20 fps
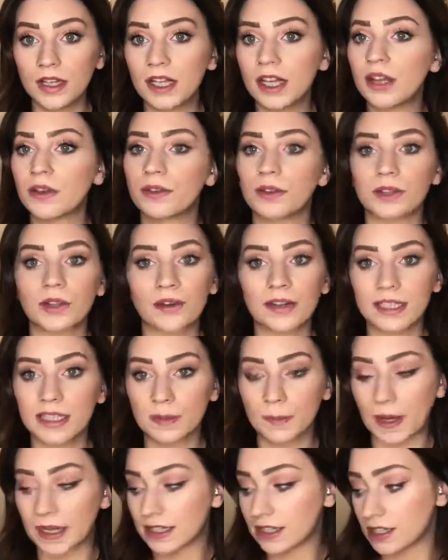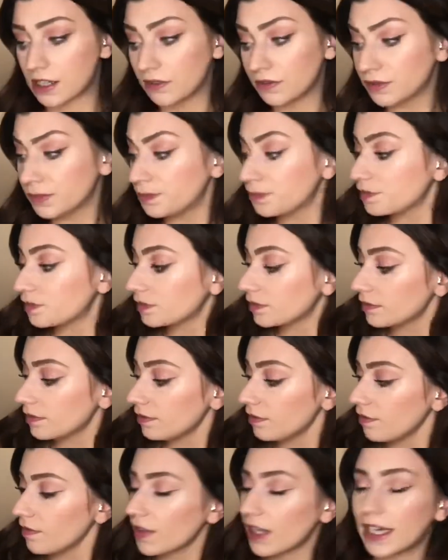They're not expensive.
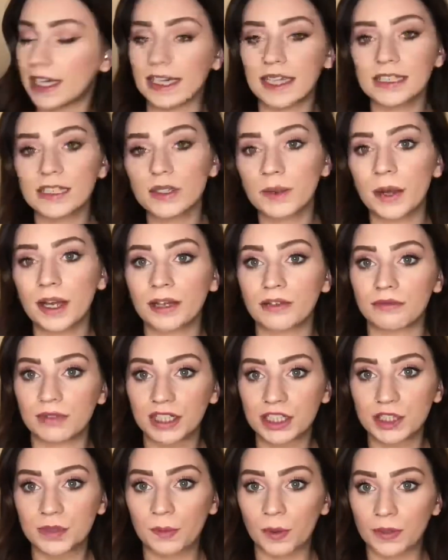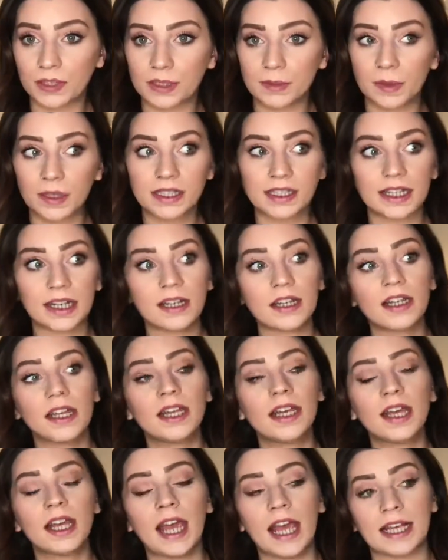It is quite a rich body butter
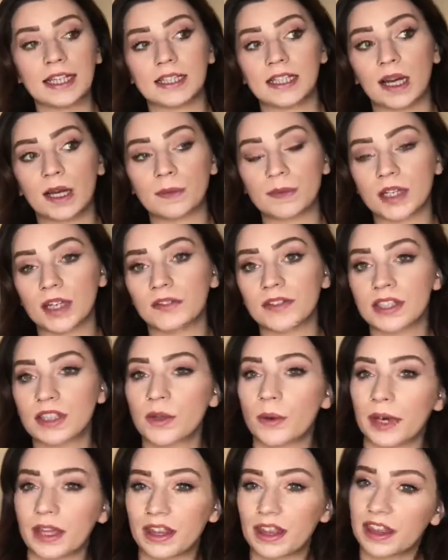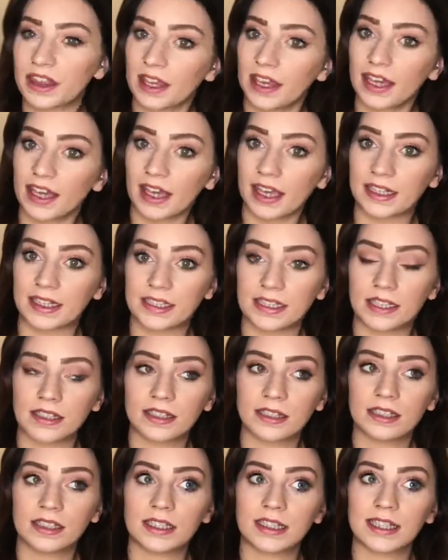in terms of it's quite thick and it
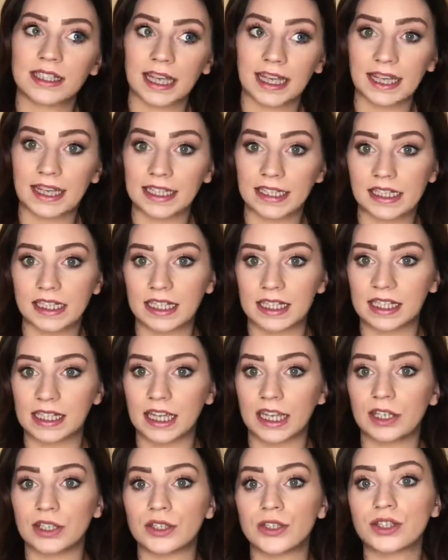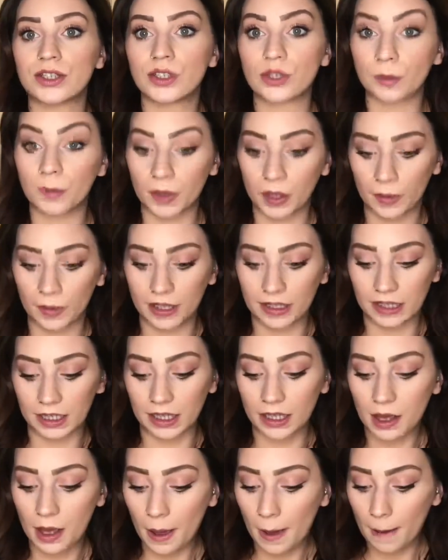doesn't sink into the skin super quickly.
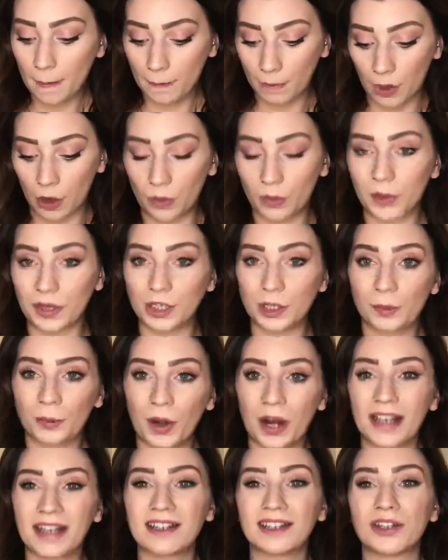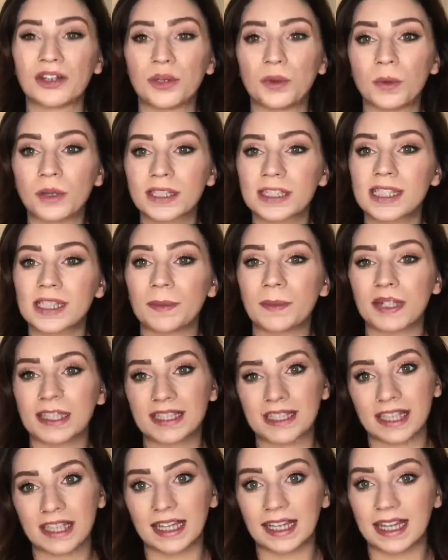But when you're pregnant, you want something
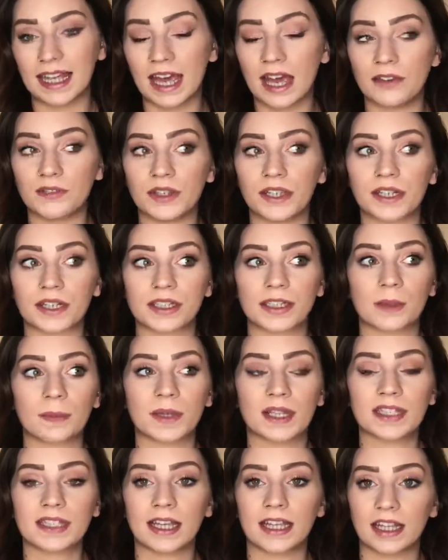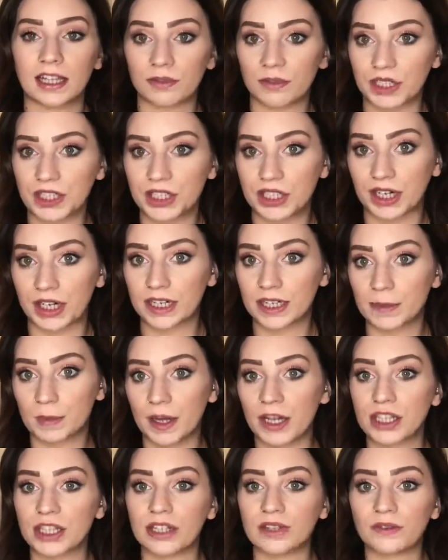slightly heavier, something slightly richer,
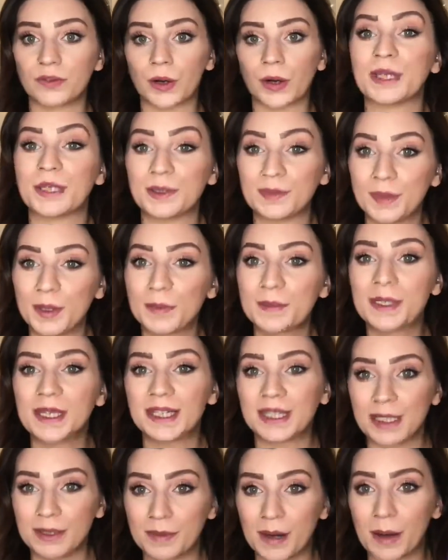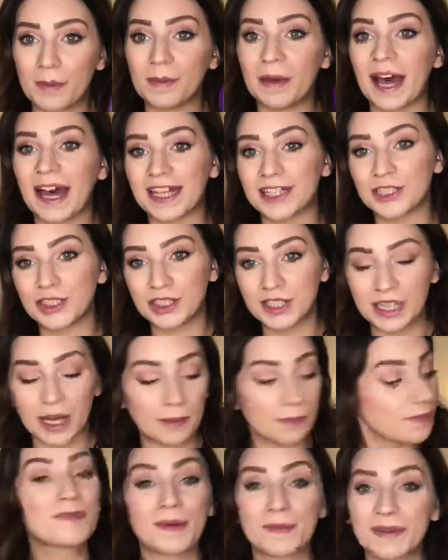especially for your boobs, your bum and your tum.
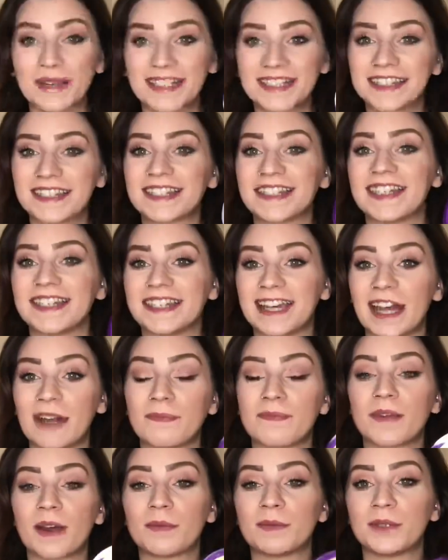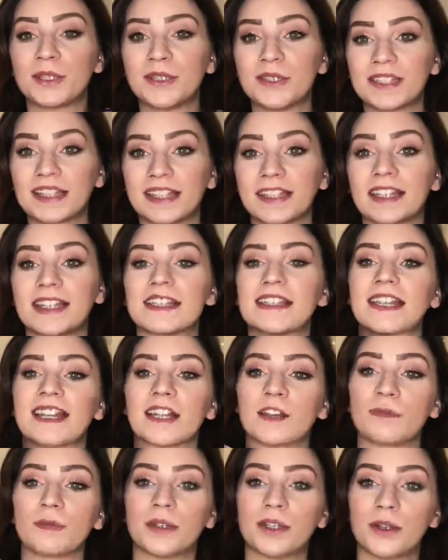But basically, yeah, I've been using this and I've
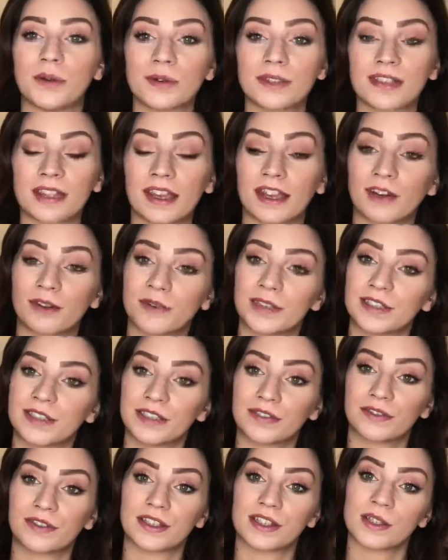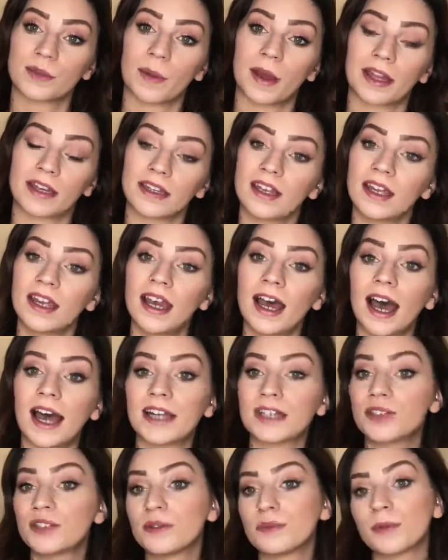been noticing a real difference when I do
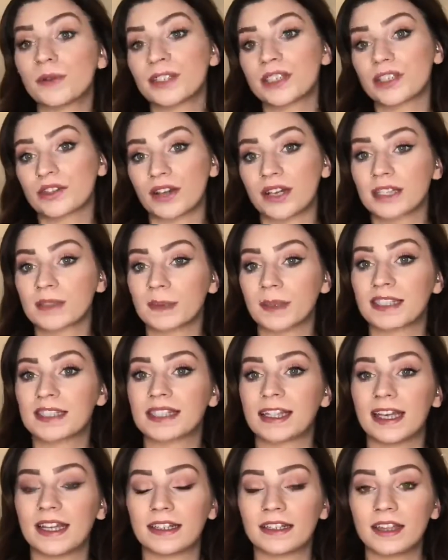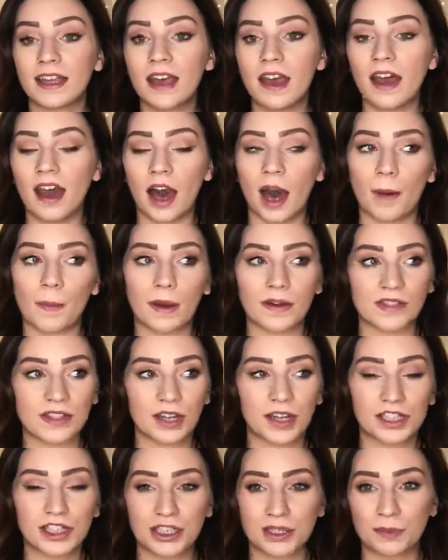moisturise my skin. I've started
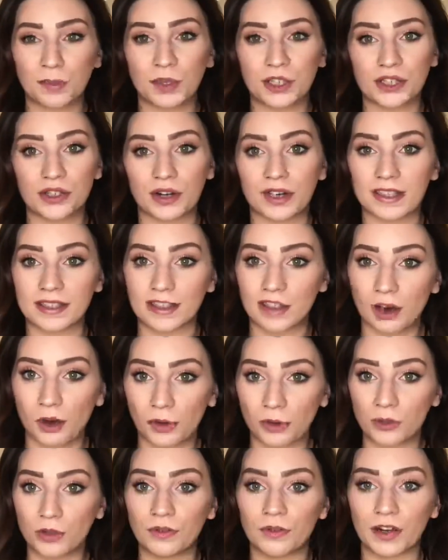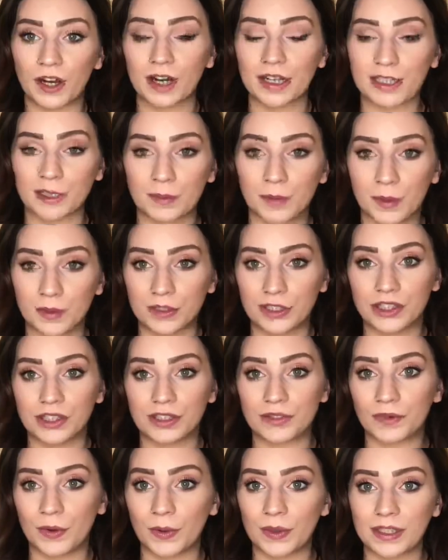just moisturising it all over as opposed to just
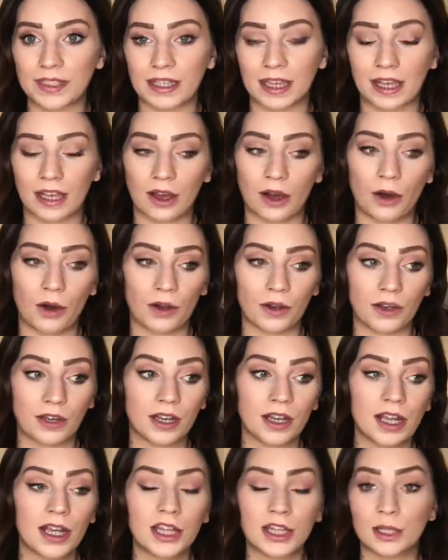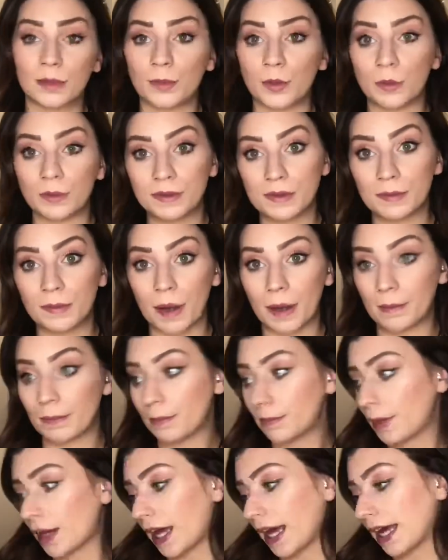focusing on the boobs, bump
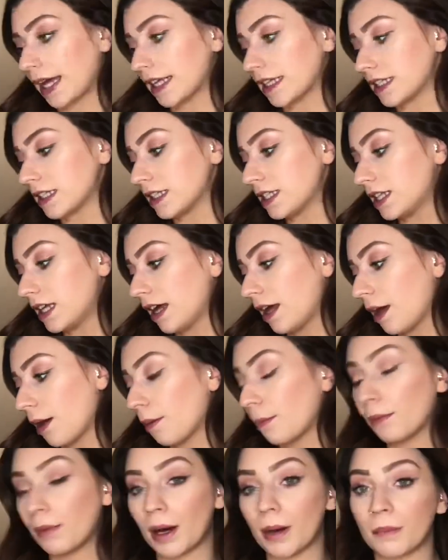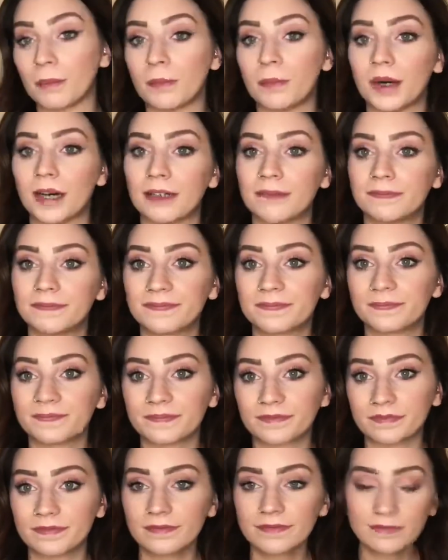and bum. But
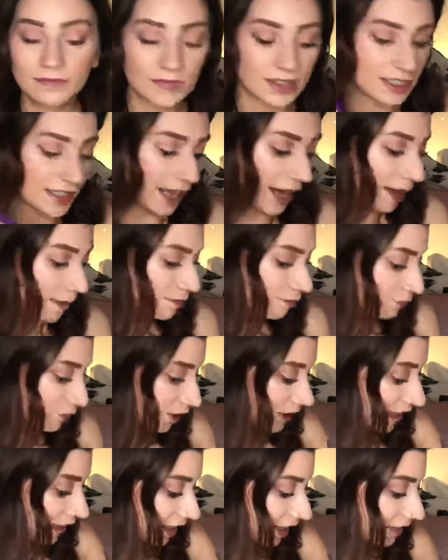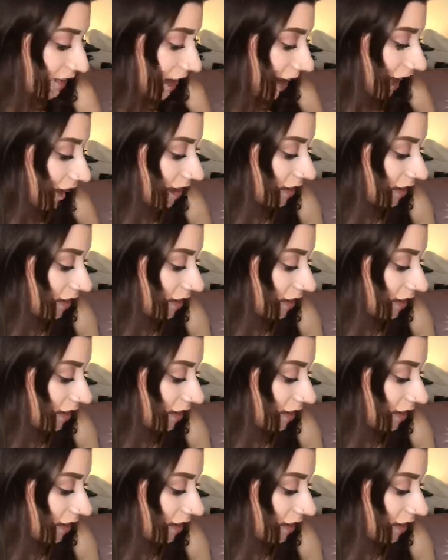yeah, really like that.